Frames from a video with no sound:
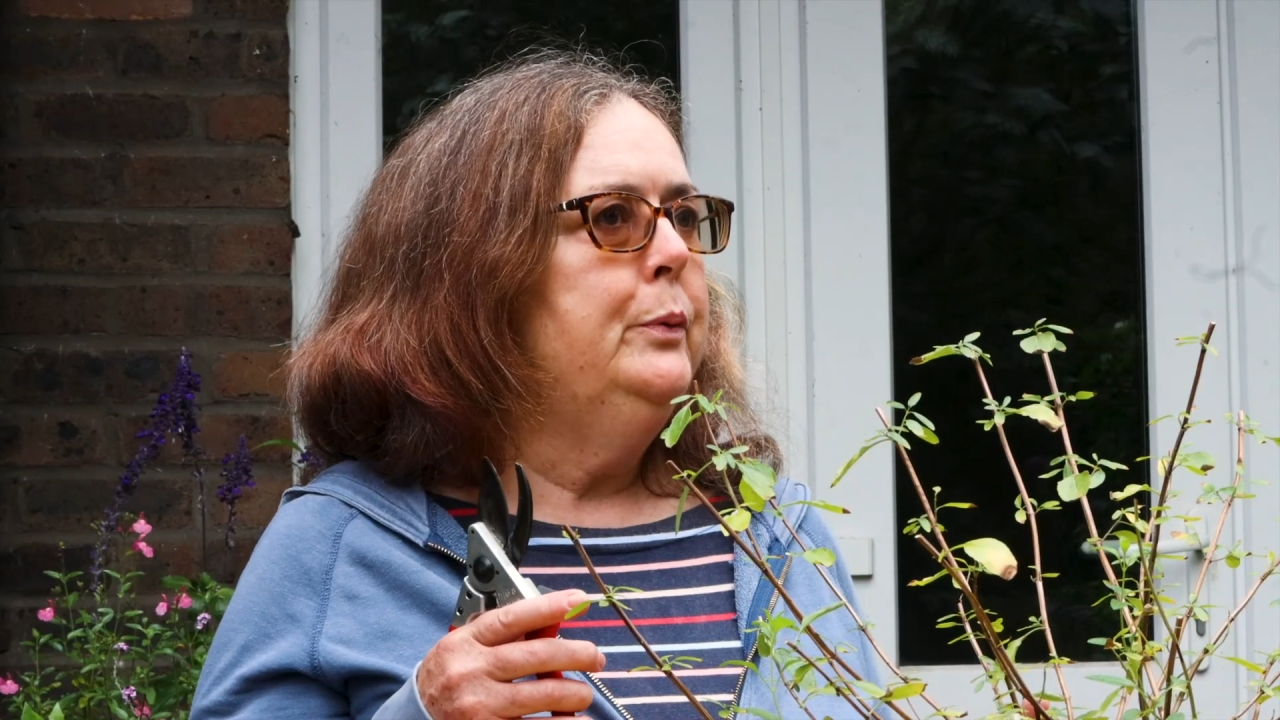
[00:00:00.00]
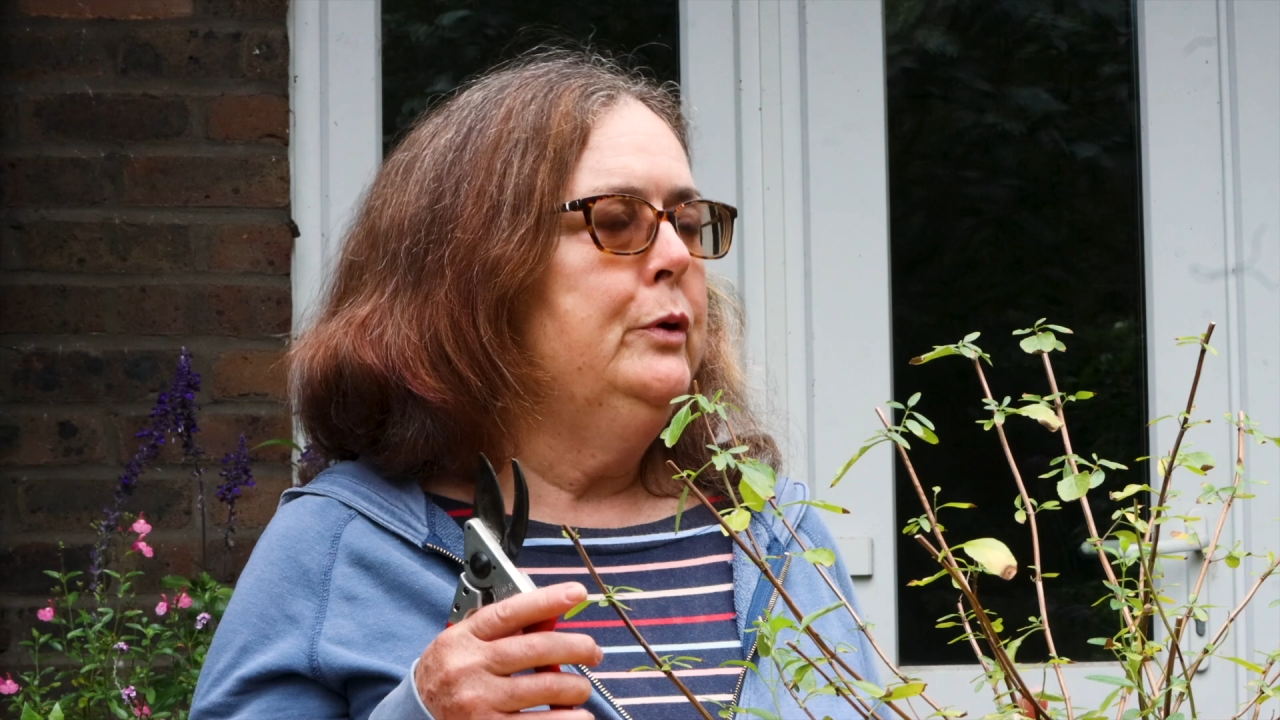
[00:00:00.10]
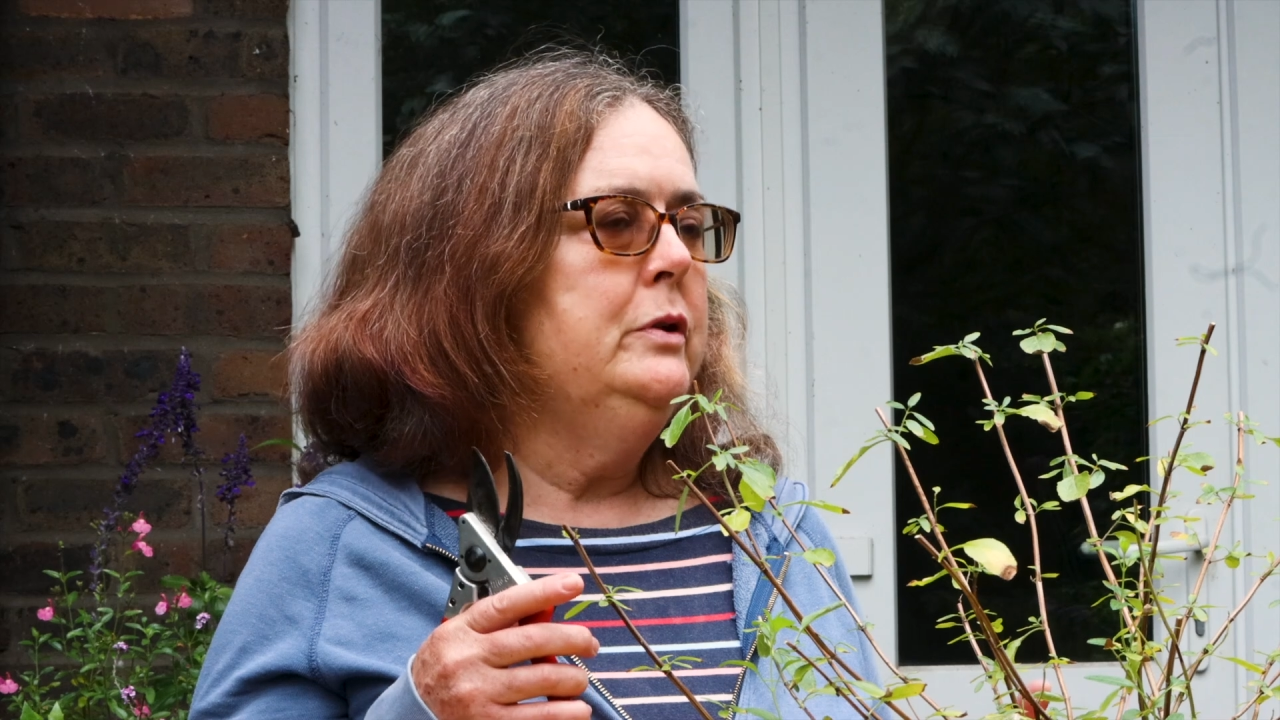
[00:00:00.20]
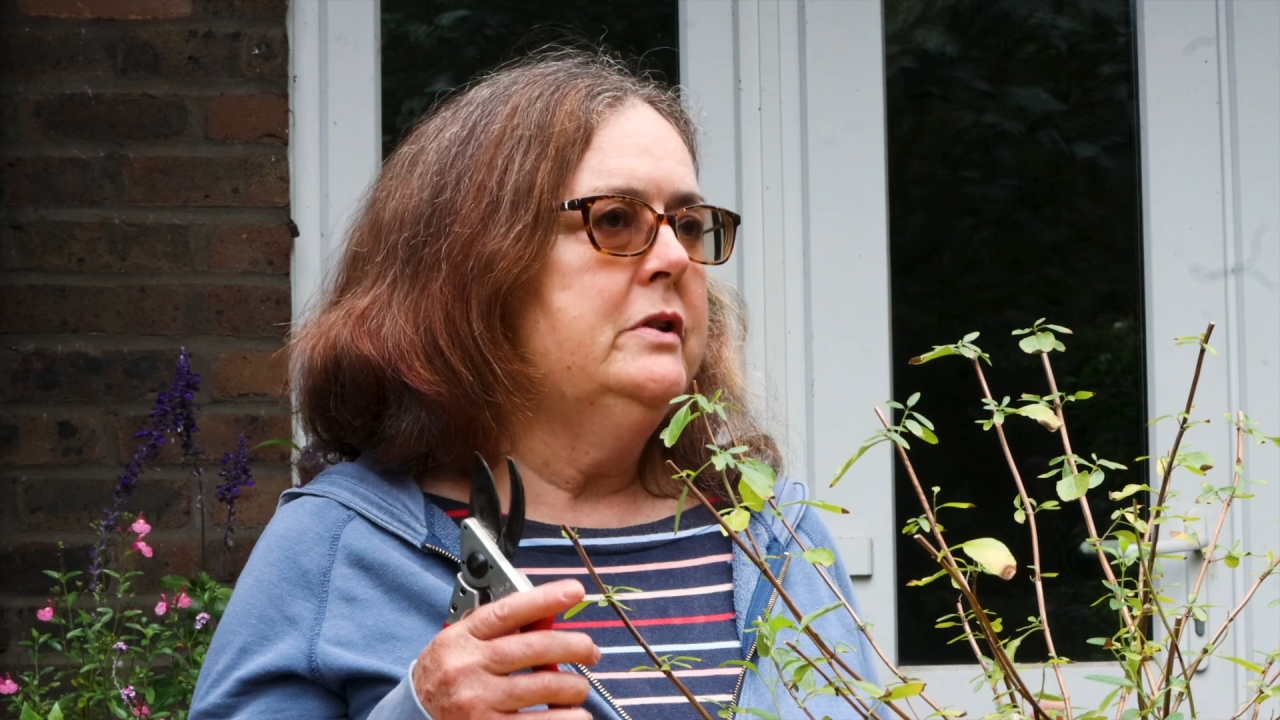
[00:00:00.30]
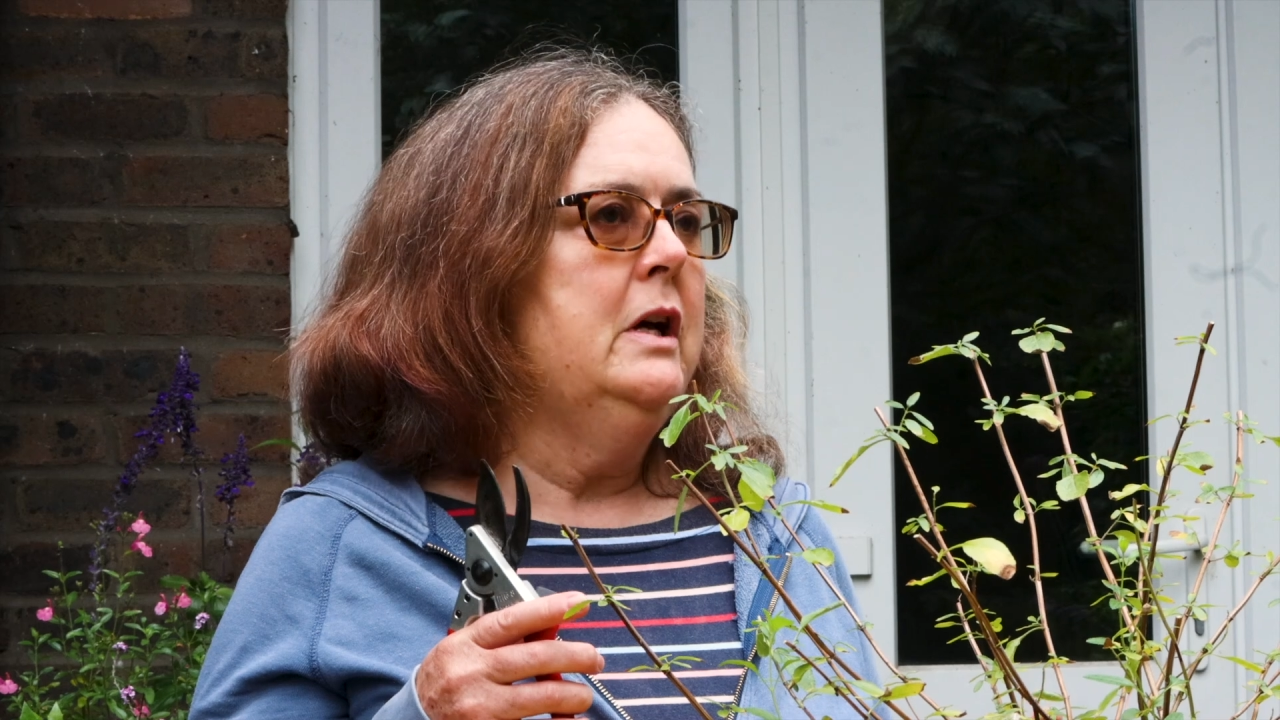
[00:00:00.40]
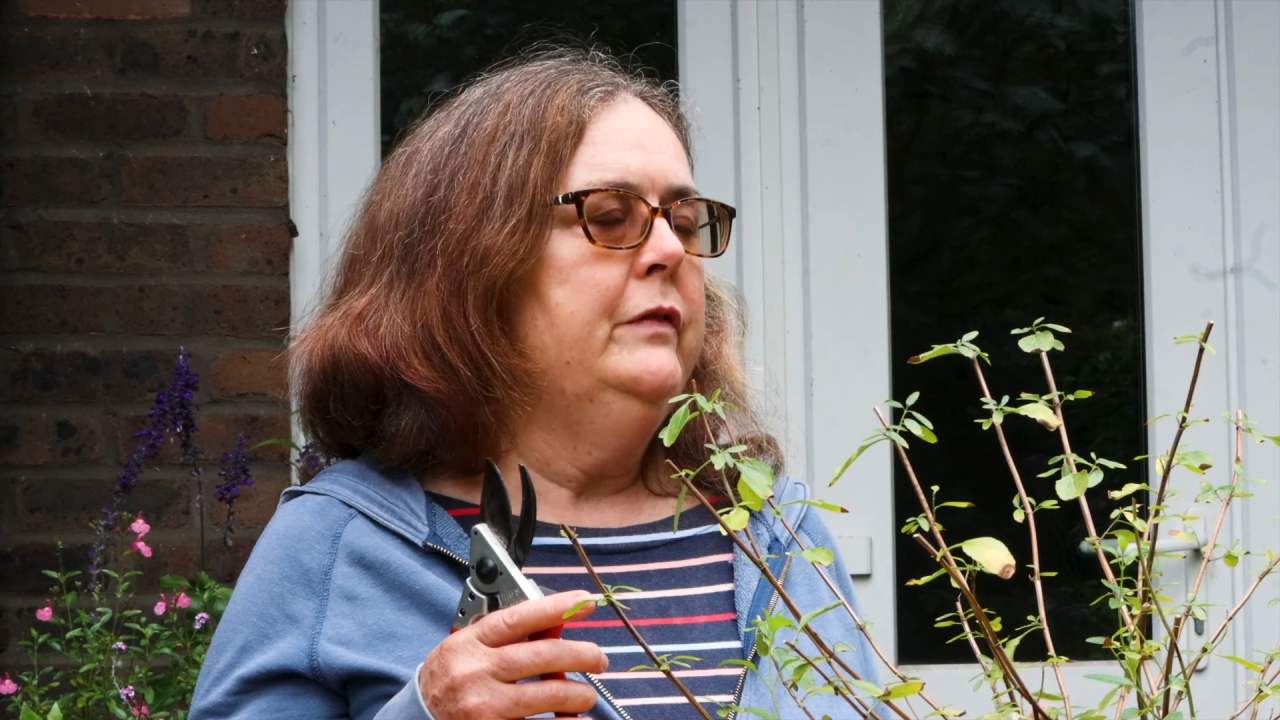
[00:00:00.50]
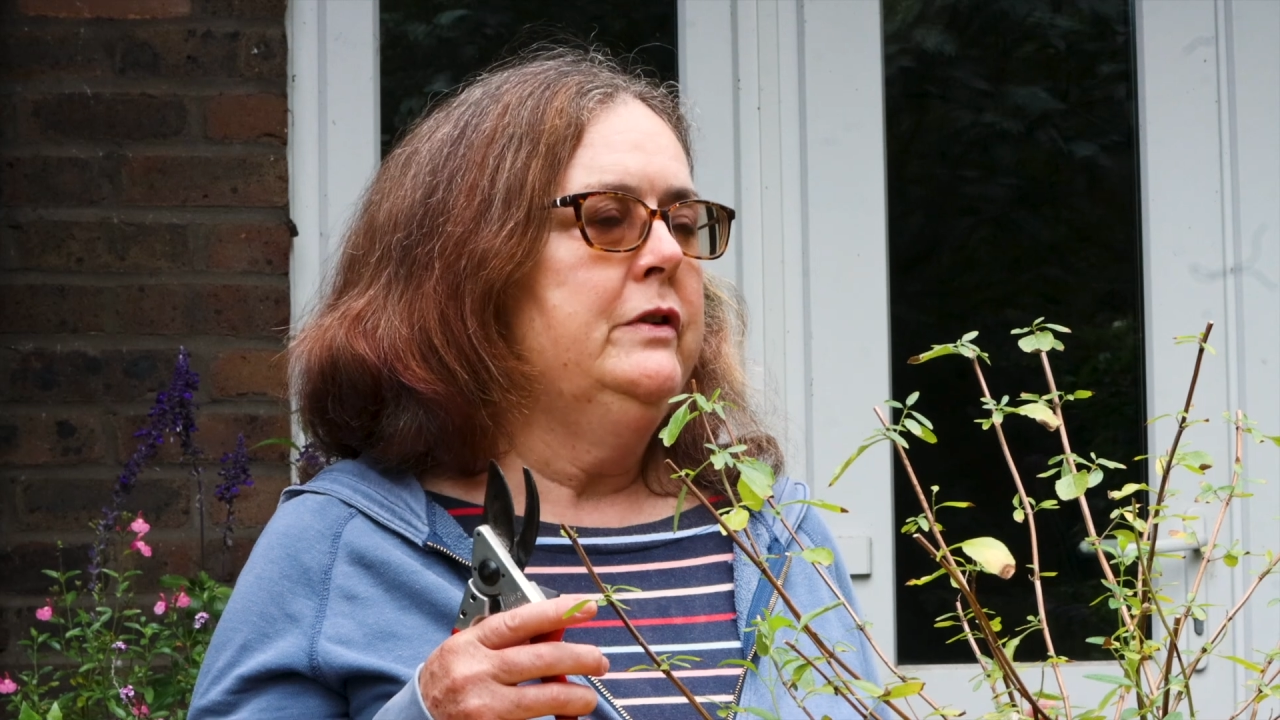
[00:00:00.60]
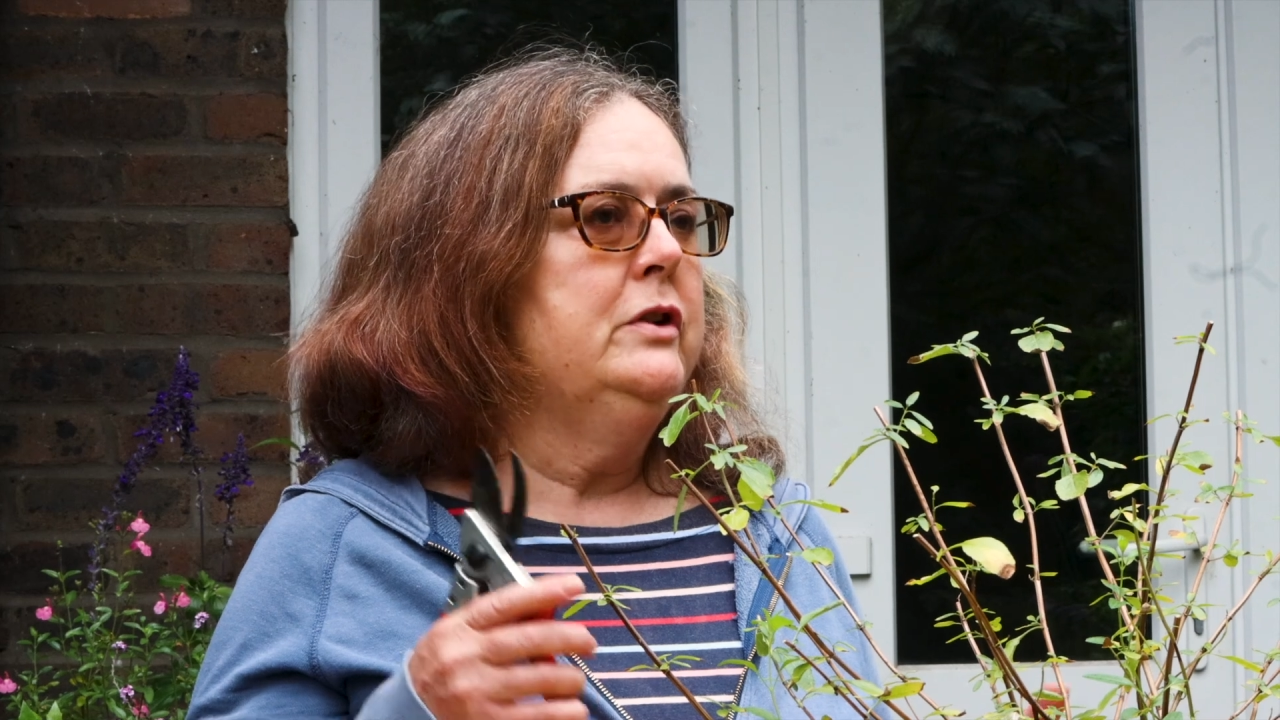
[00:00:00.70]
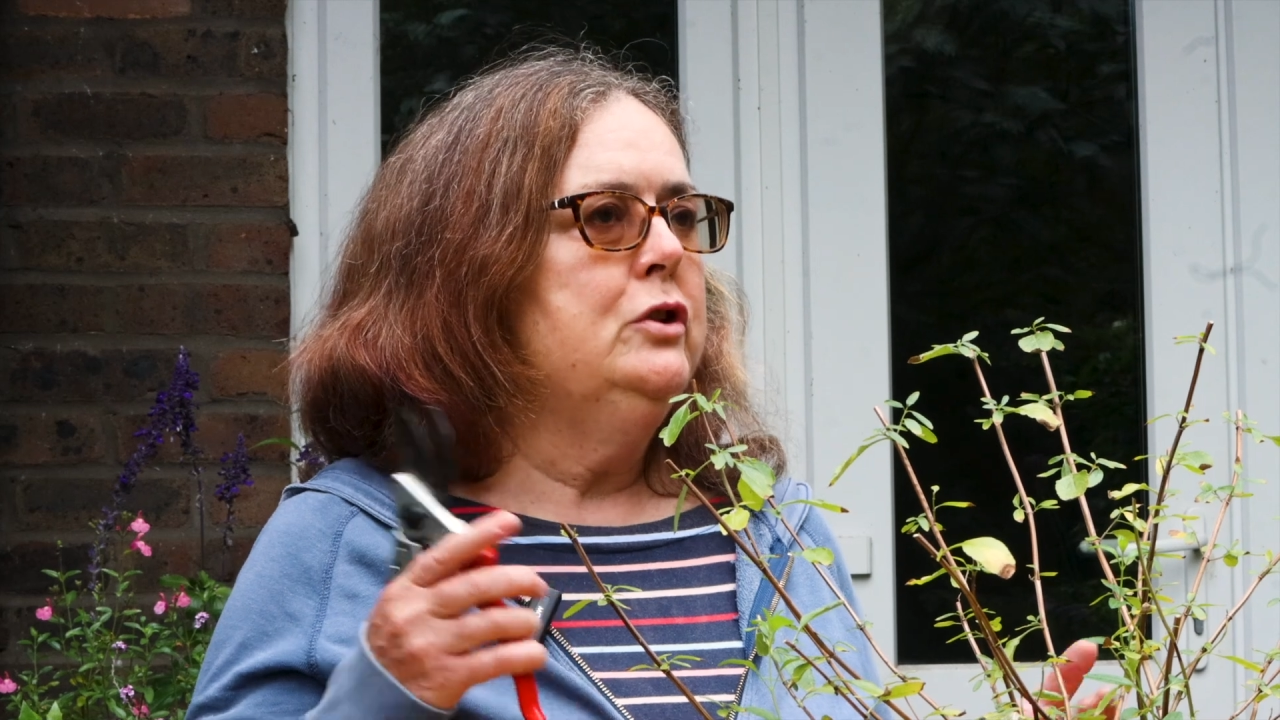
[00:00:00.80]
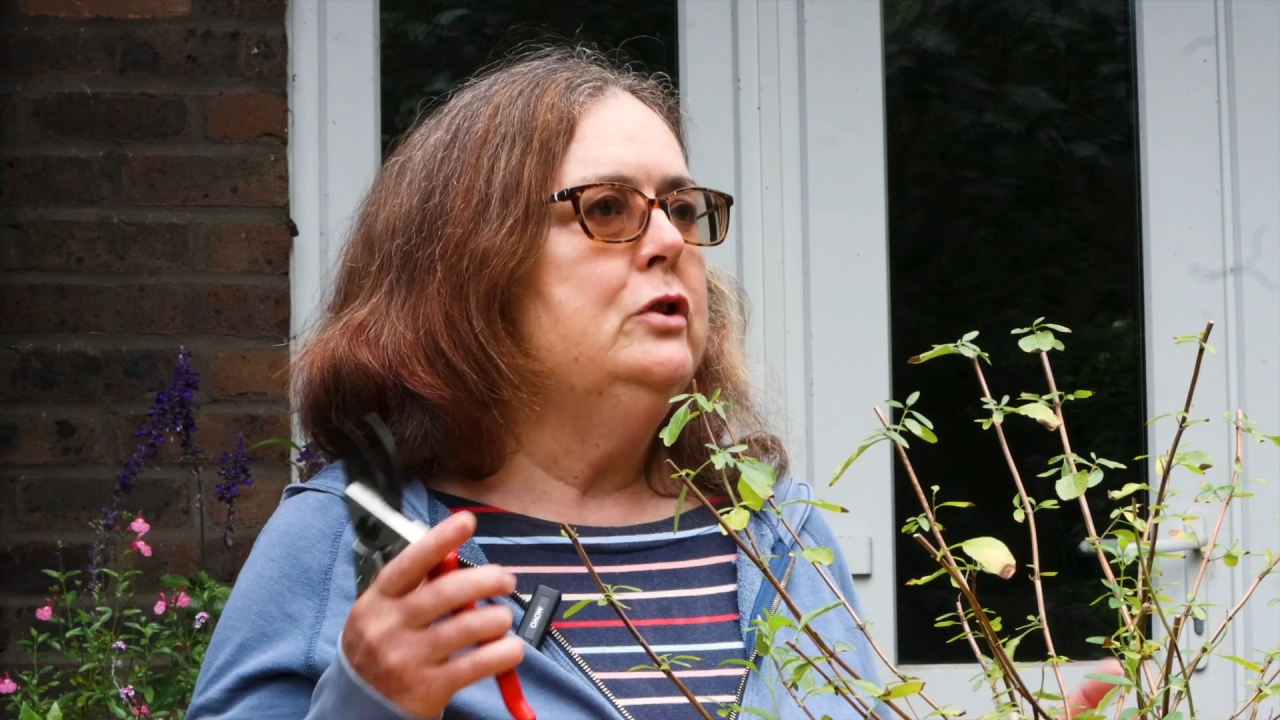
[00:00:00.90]
prune
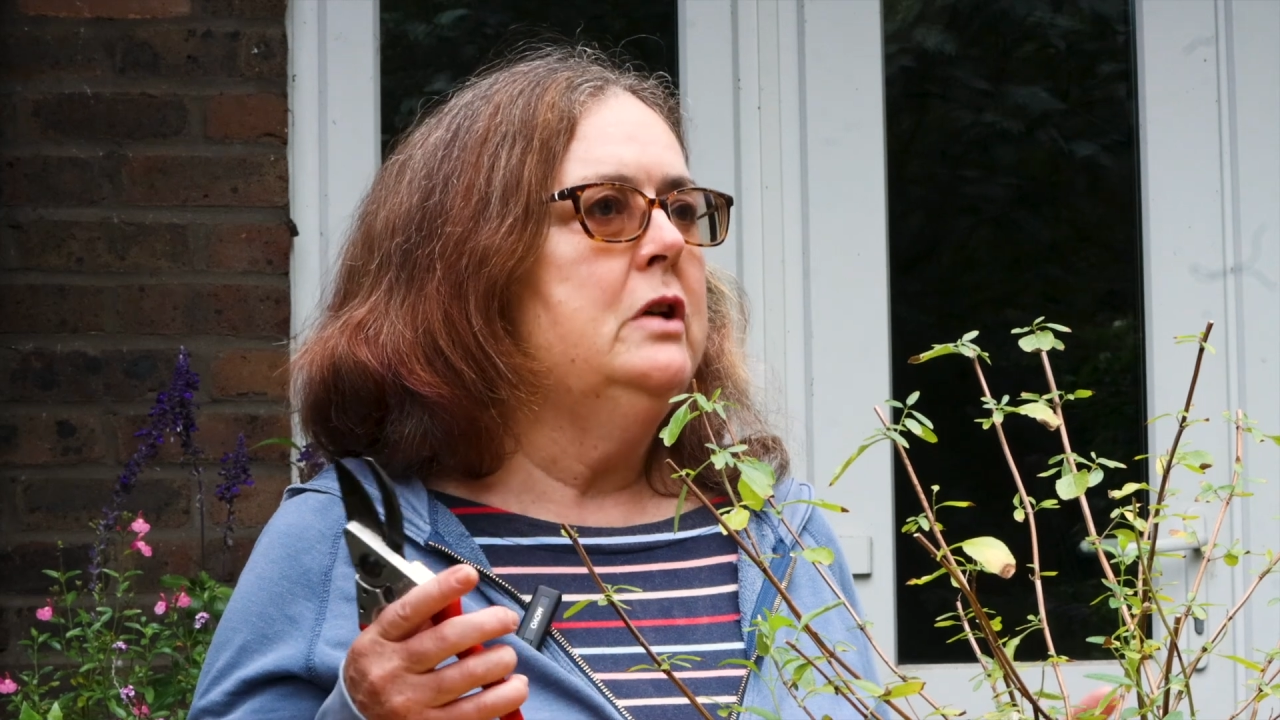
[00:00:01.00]
salvias at 2